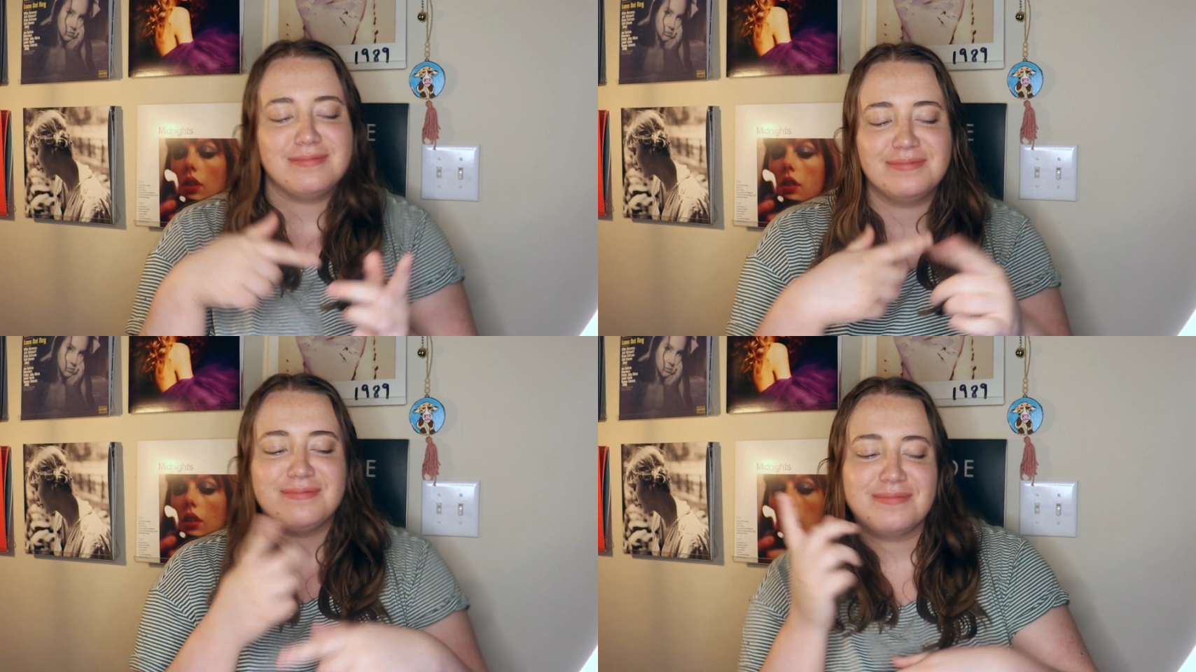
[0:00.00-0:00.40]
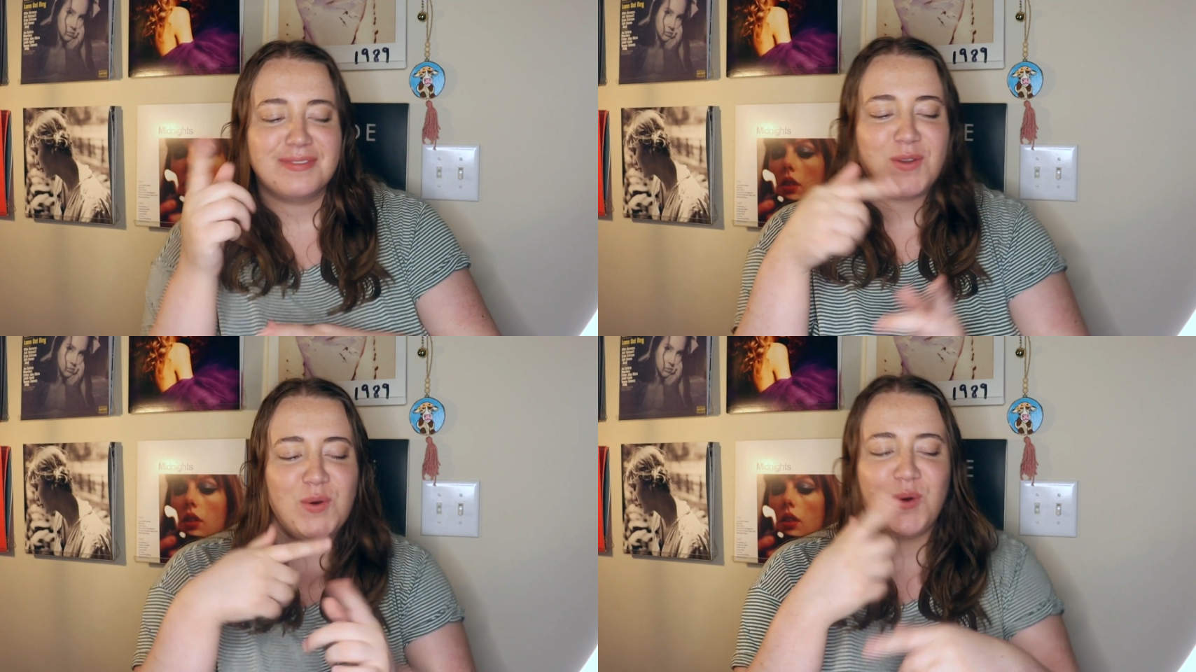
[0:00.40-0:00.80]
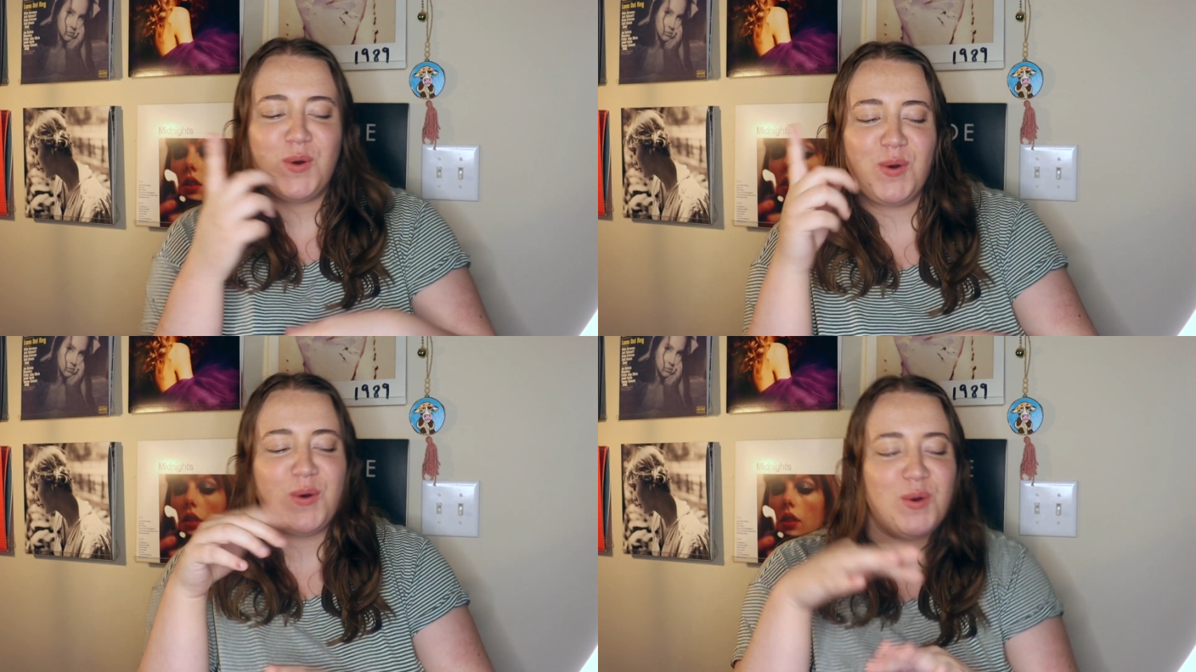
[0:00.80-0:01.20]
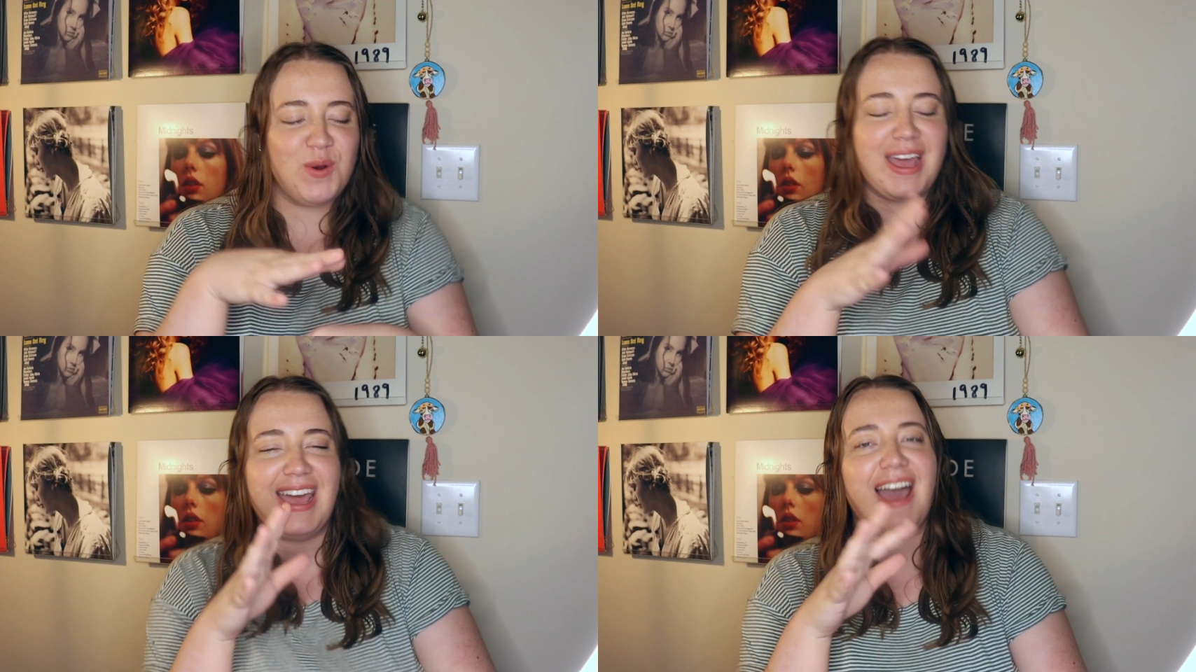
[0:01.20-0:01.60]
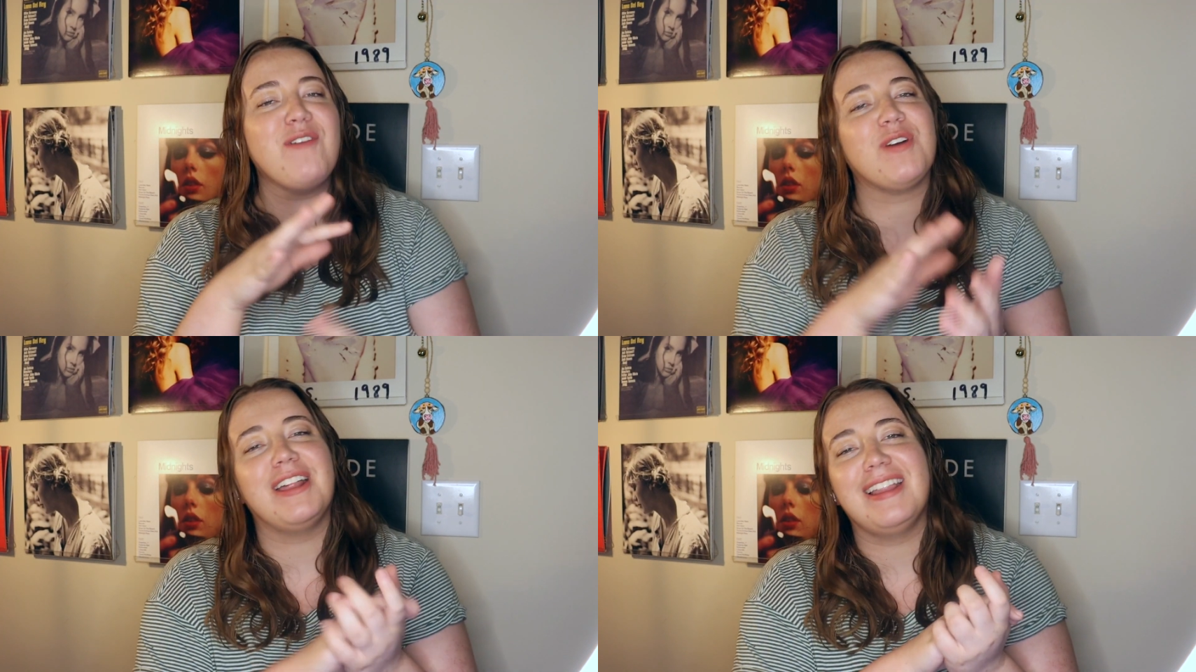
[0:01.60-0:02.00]
Speaker 1: Ooh, wait, I
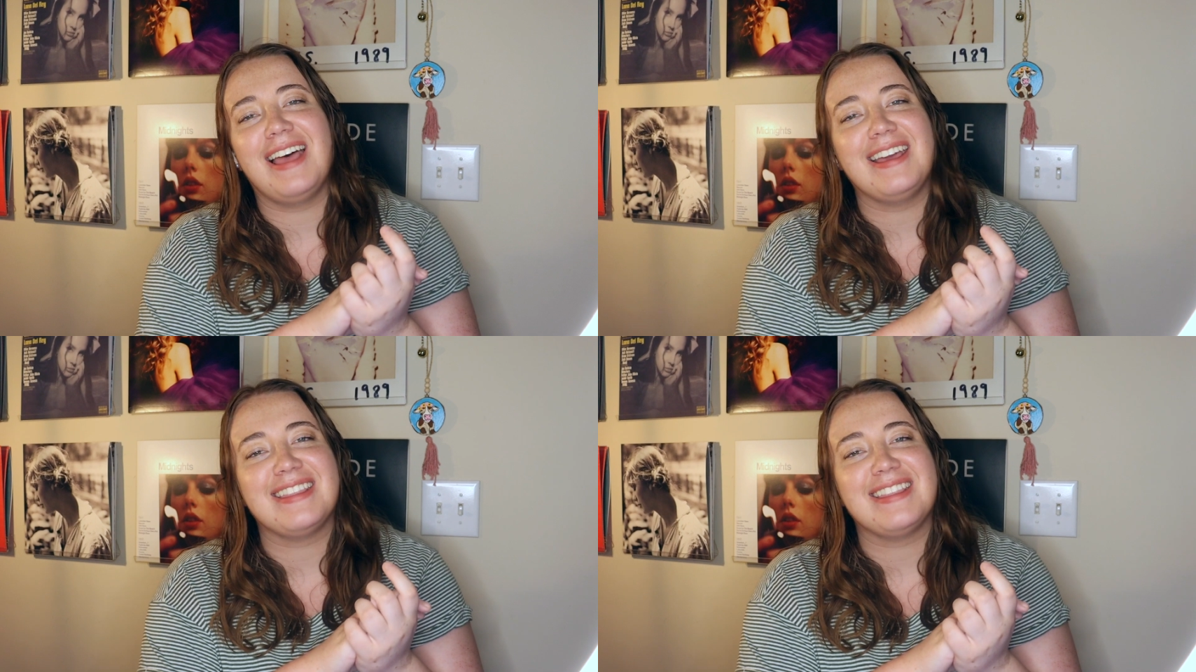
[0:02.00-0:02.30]
really like